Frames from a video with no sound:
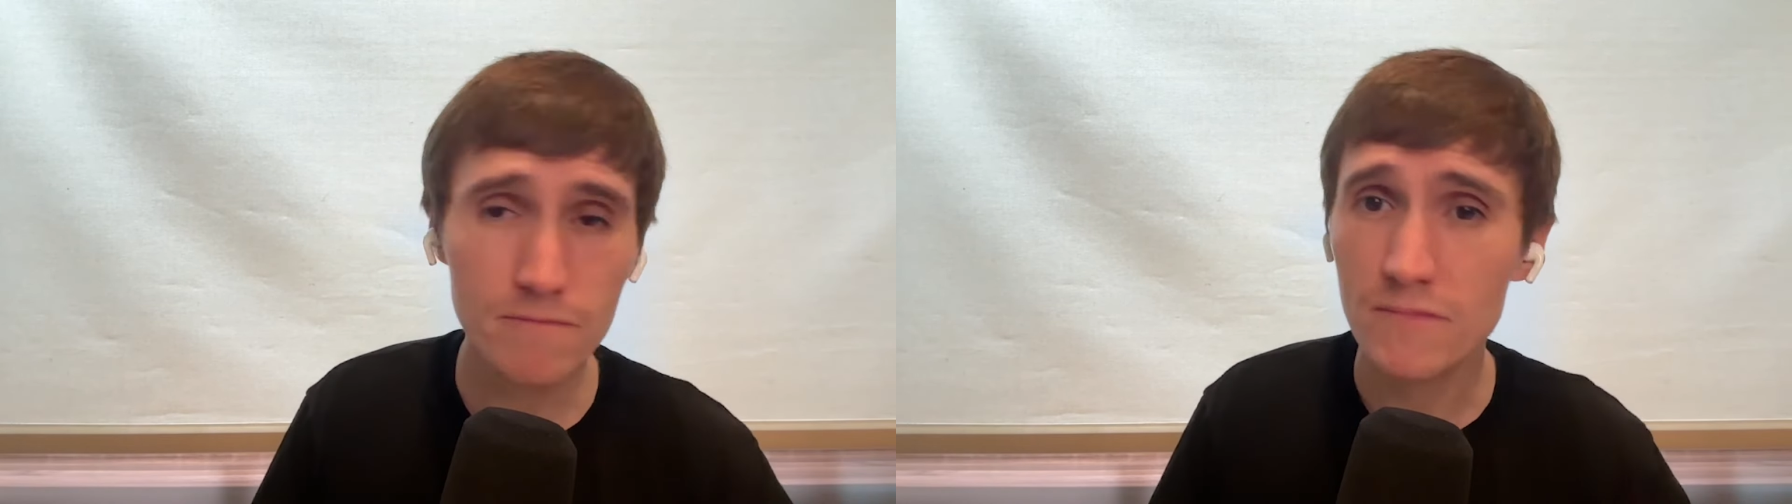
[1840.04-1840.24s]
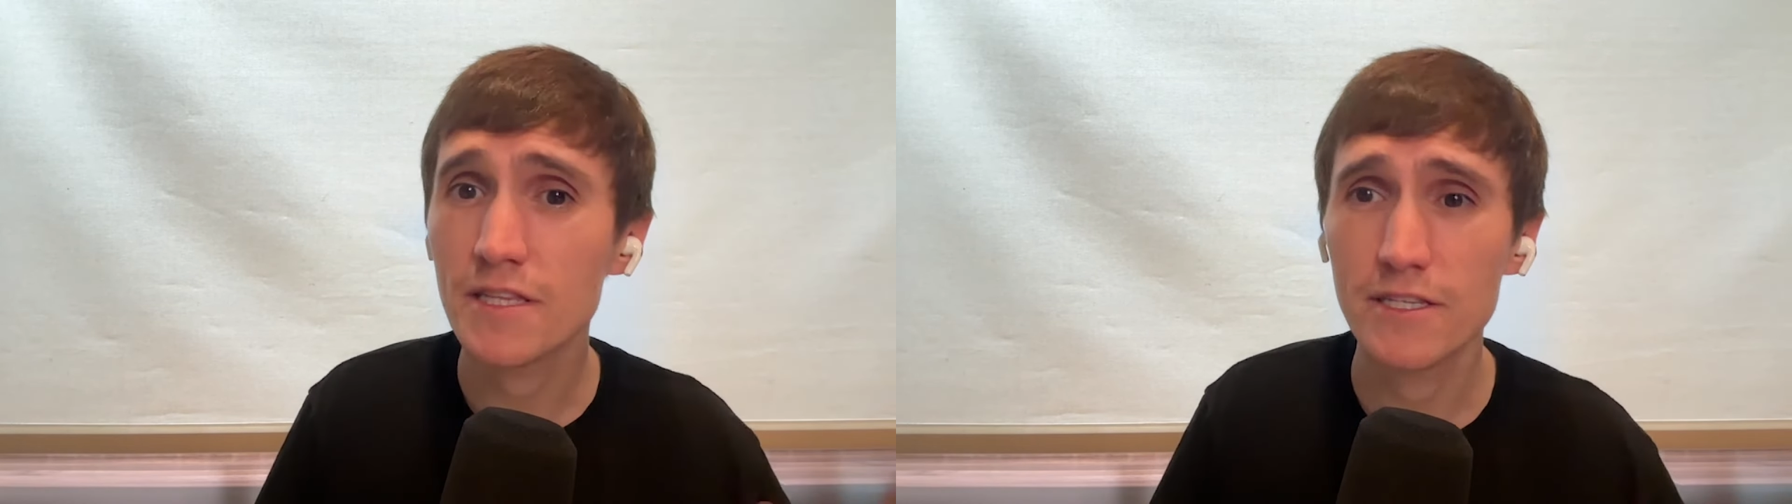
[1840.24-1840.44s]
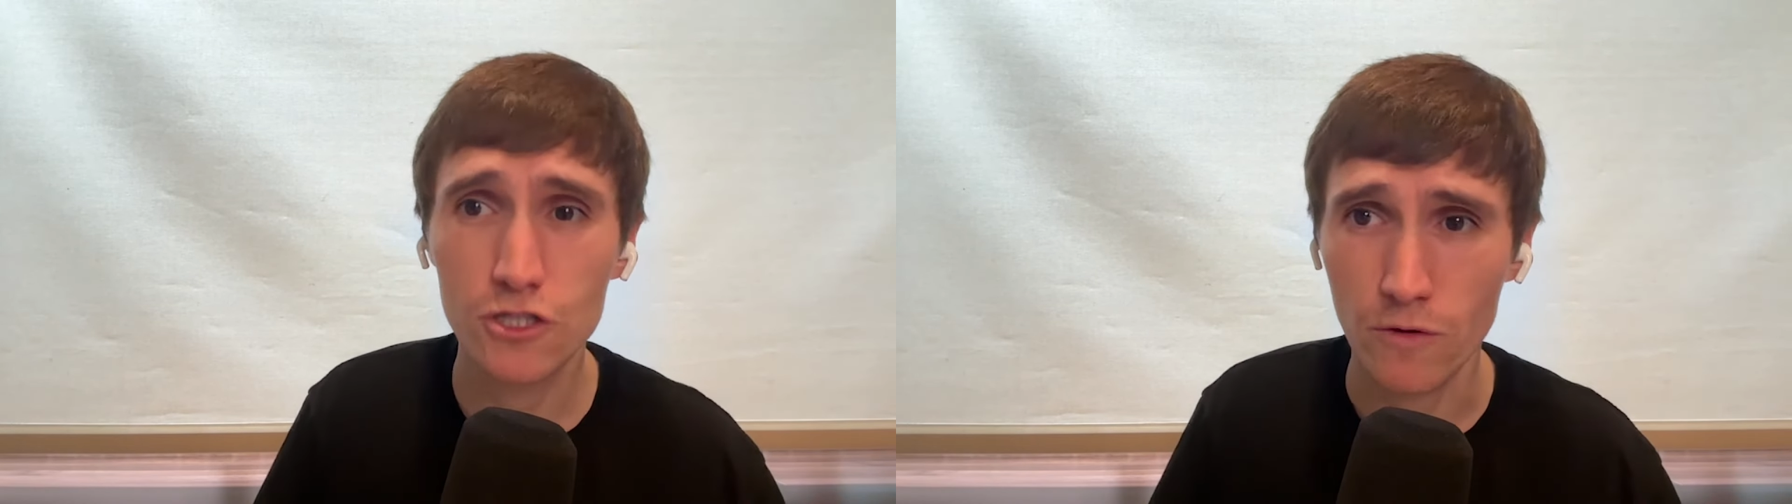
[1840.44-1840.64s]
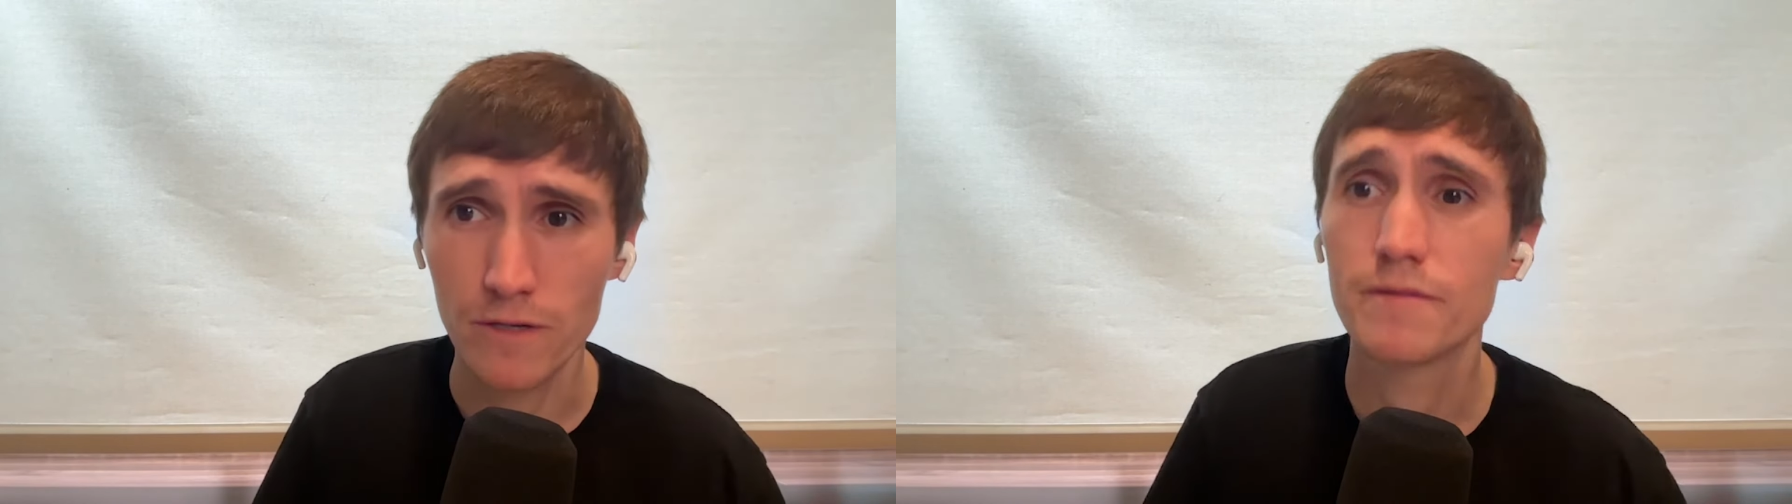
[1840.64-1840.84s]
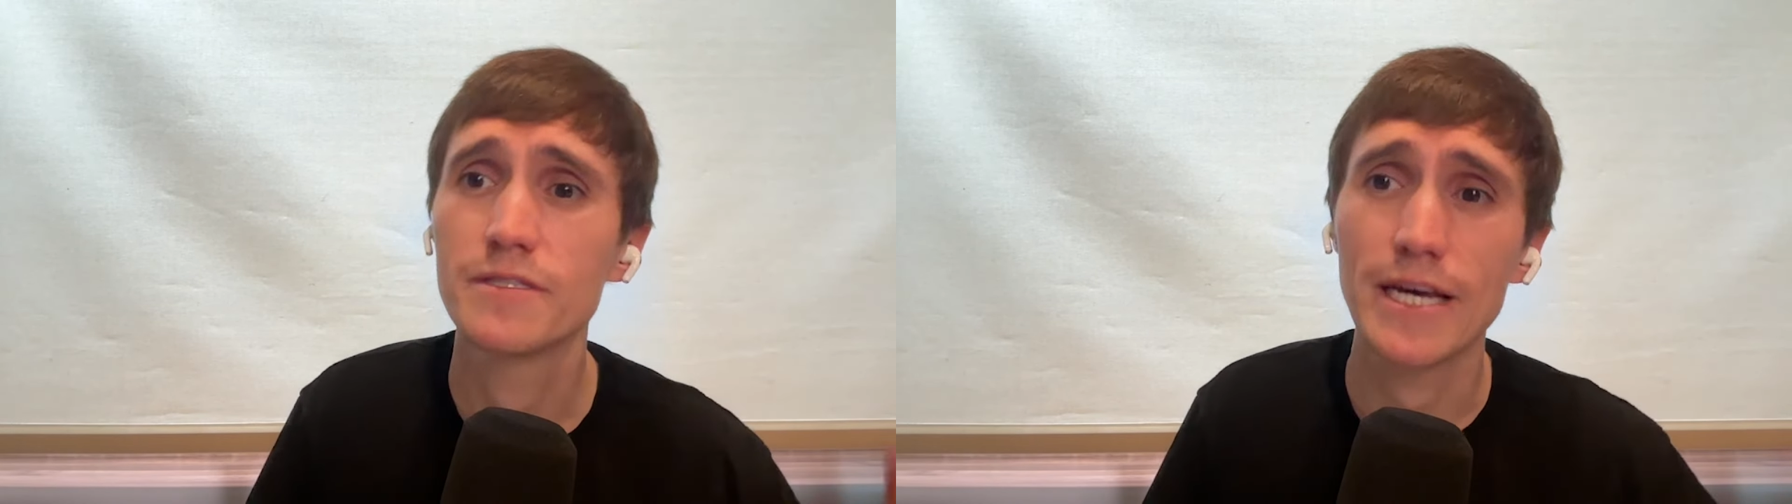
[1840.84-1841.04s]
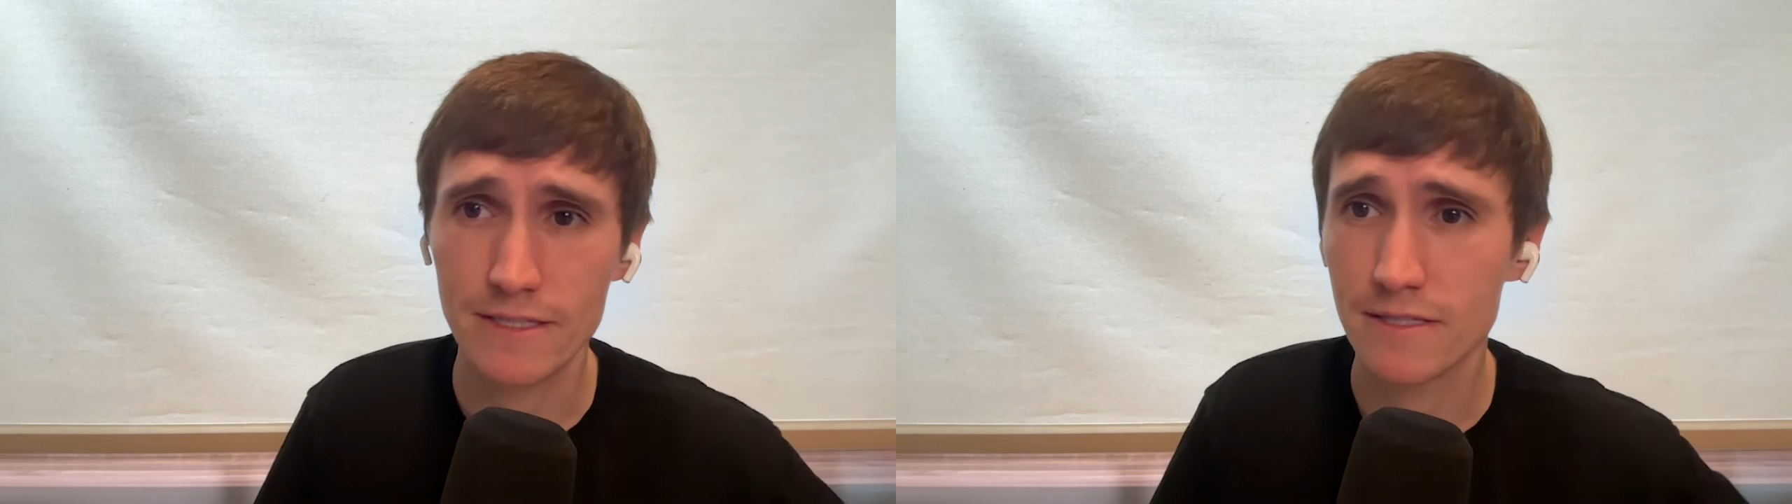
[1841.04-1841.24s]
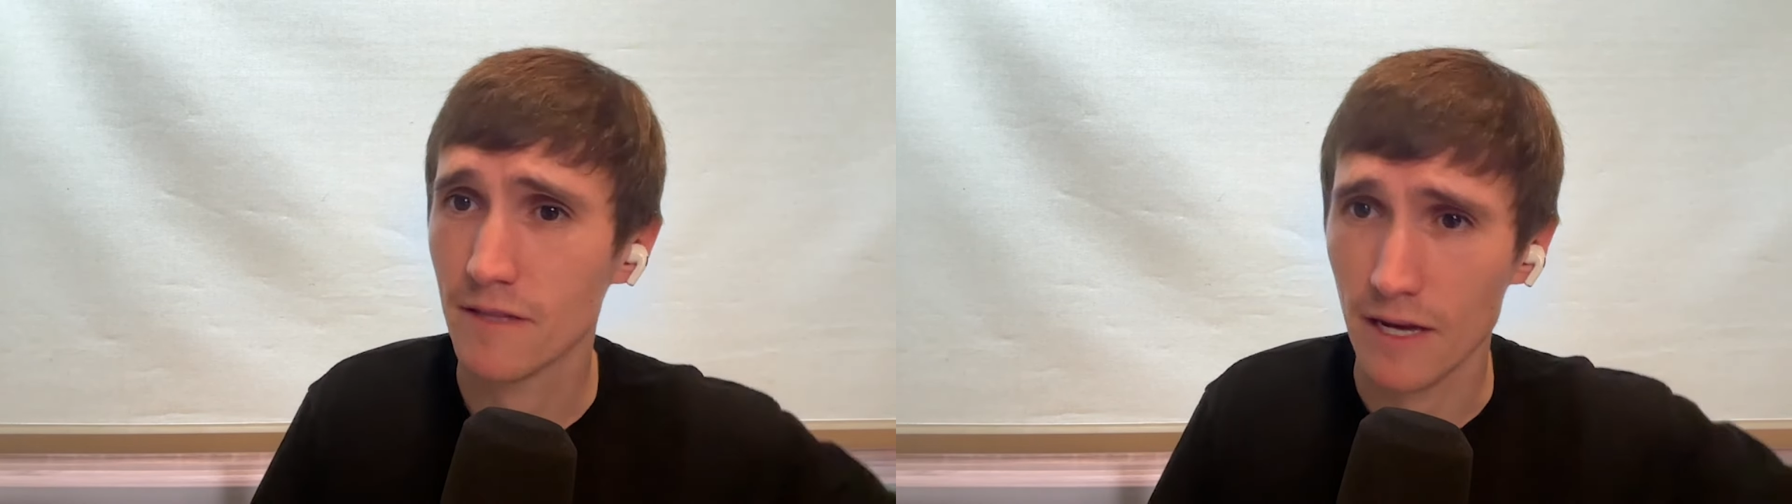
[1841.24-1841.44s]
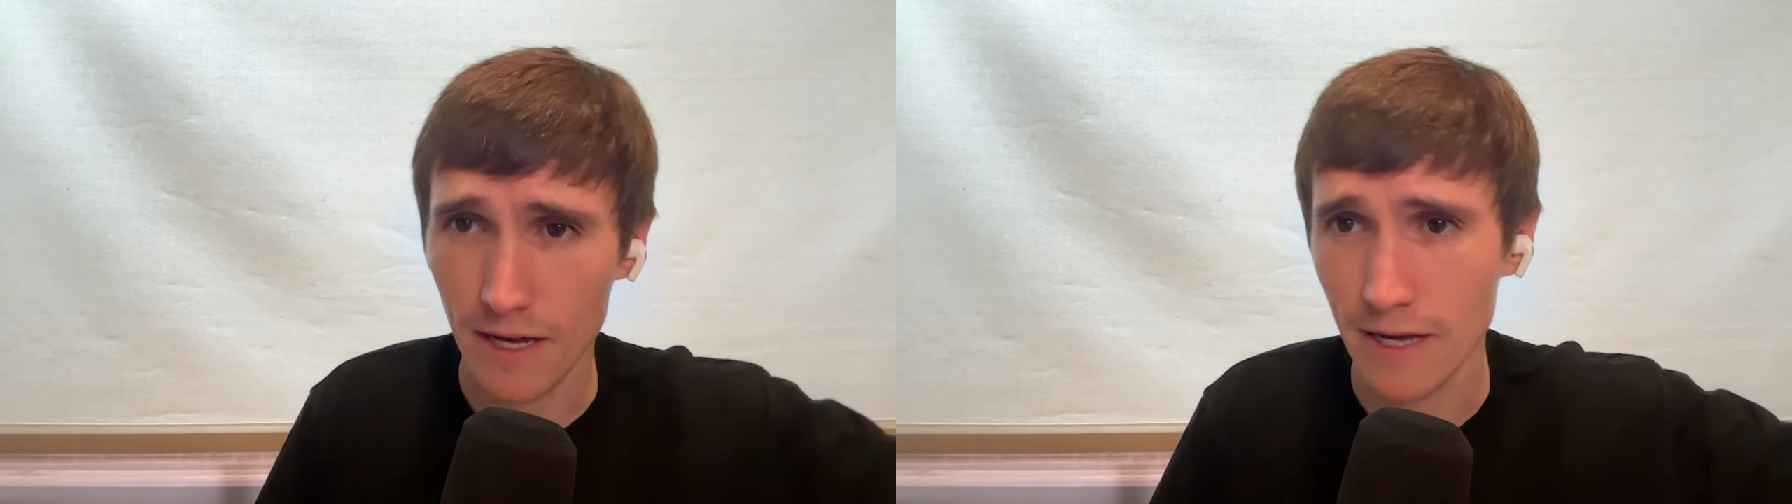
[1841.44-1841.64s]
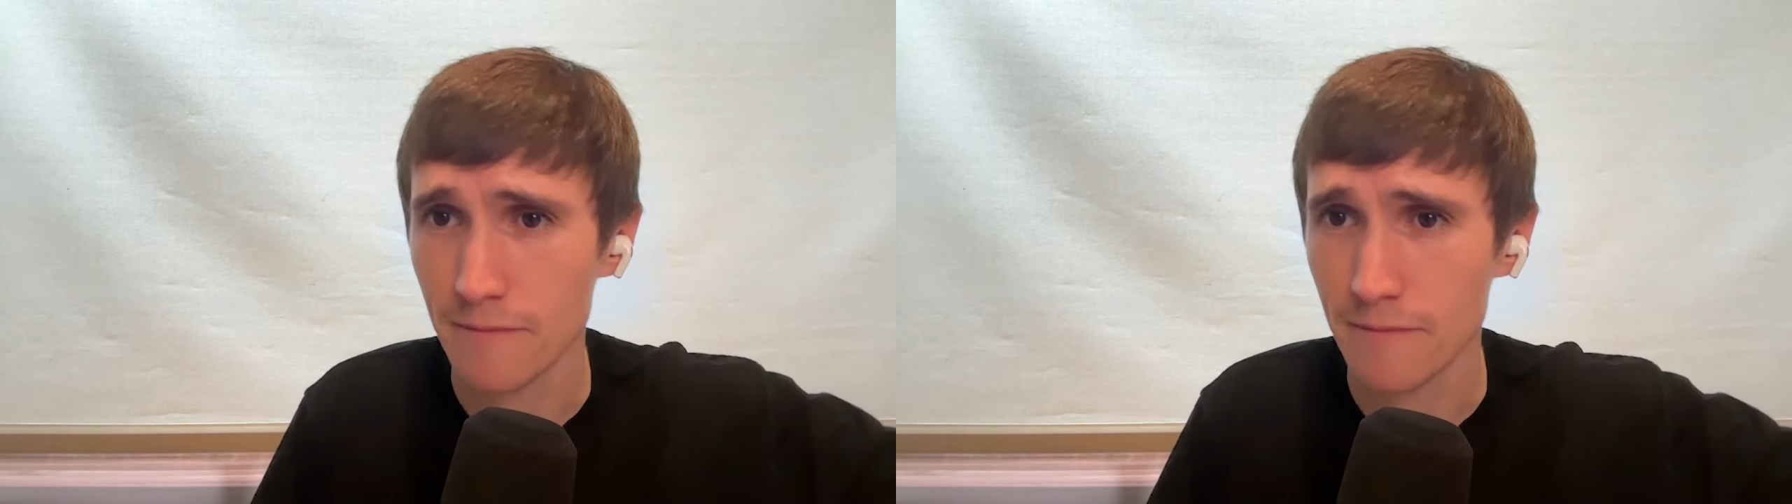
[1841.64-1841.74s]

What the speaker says: Then sure, yes, I